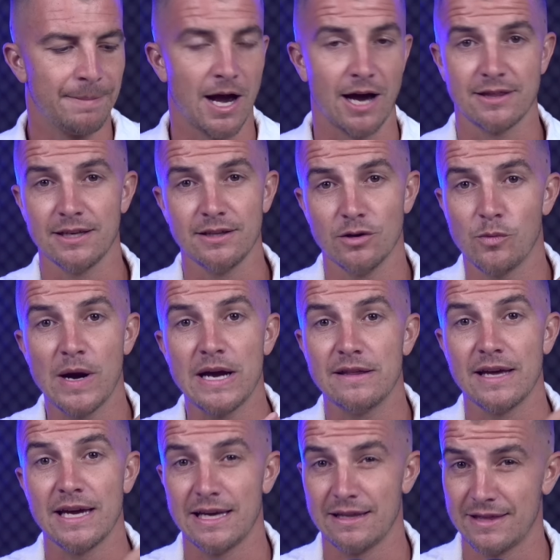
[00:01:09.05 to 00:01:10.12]
I think the
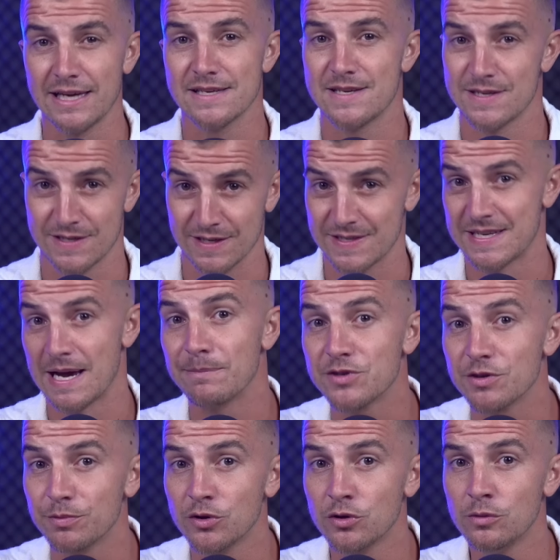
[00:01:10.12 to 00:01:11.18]
way that he thinks it's
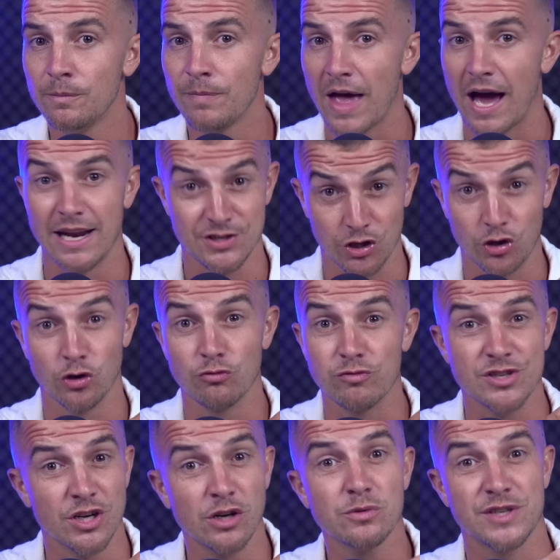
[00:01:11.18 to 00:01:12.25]
acceptable and it's a
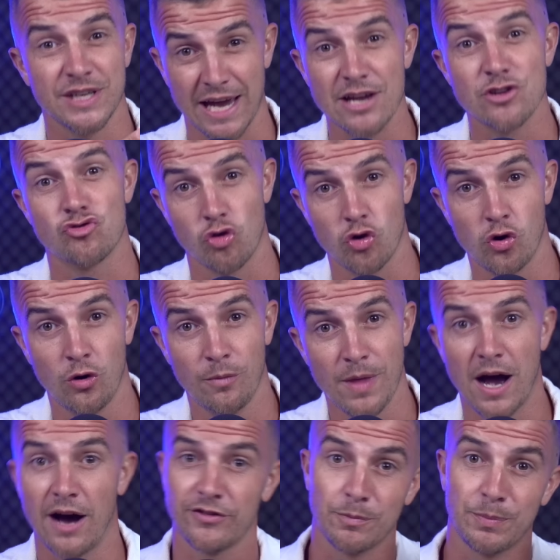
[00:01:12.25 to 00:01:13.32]
good result to get a draw
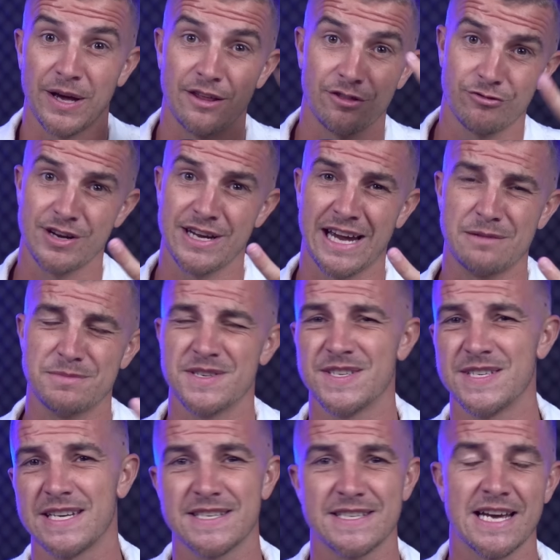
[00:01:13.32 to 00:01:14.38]
after playing 3 games
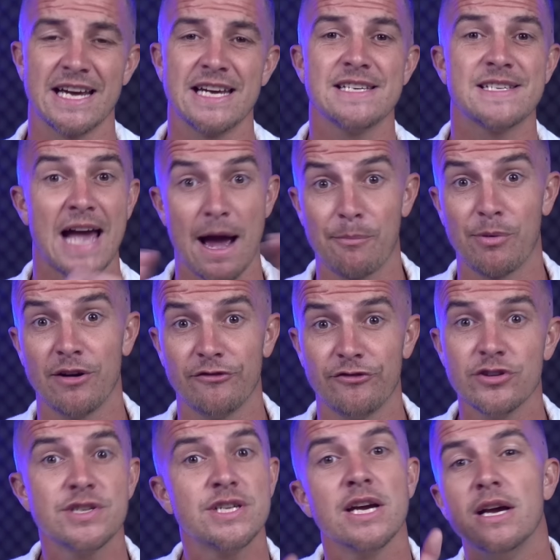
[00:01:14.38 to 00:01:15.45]
in 6 days at
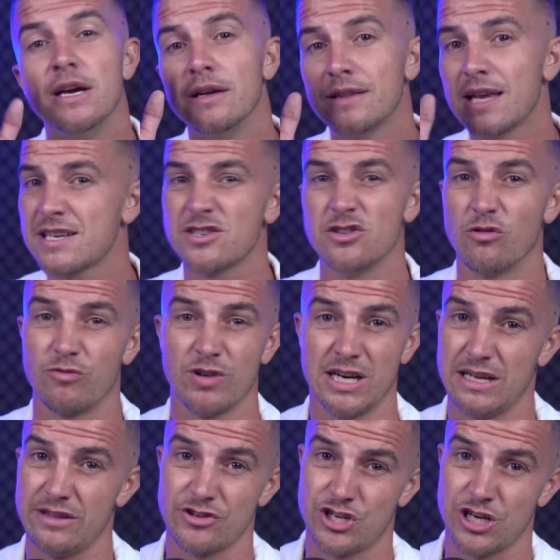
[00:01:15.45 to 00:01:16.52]
Brentford, that's not
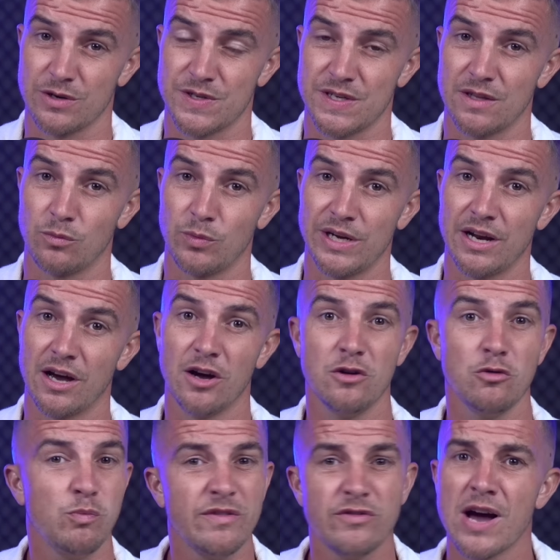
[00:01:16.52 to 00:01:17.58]
really the Chelsea that we
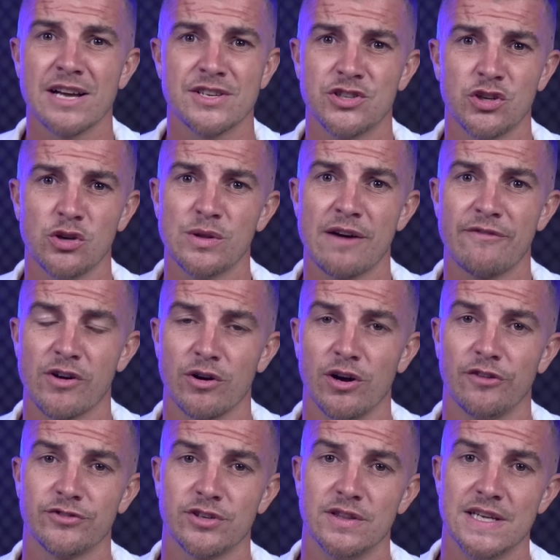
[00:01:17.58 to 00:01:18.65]
know. We've not had to do that
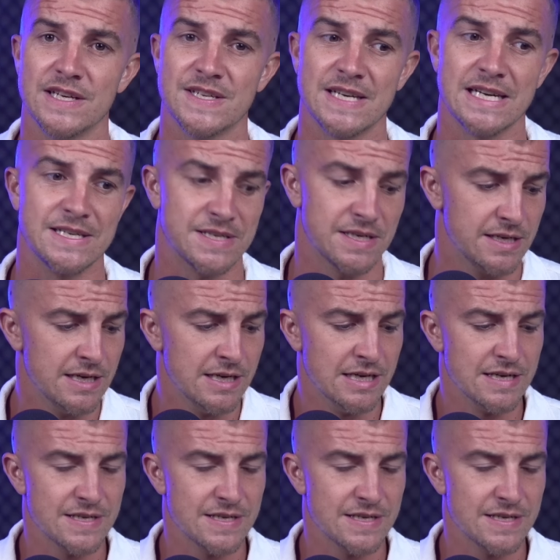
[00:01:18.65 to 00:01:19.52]
very often this season.